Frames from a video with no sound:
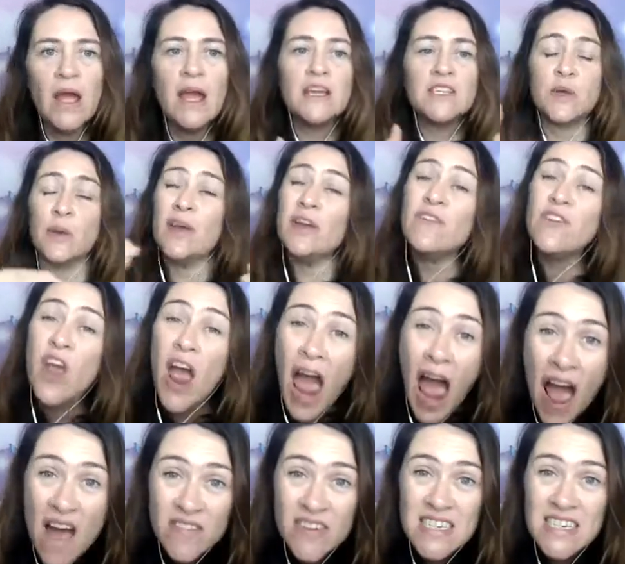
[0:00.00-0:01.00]
So if you
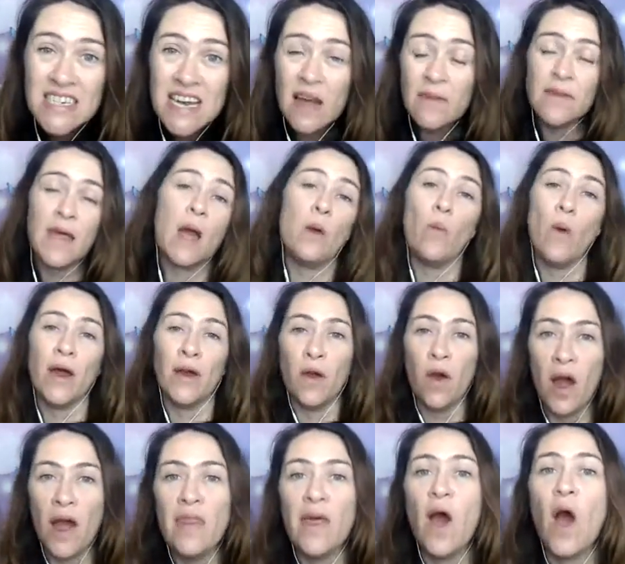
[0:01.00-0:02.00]
haven't done that one
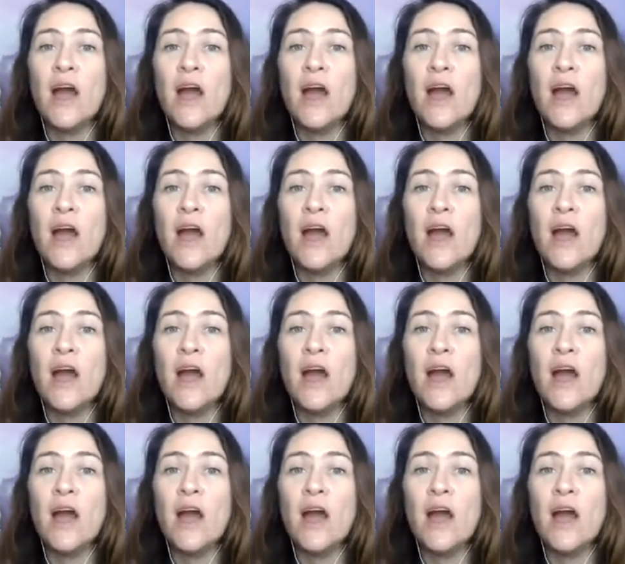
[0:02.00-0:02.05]
either,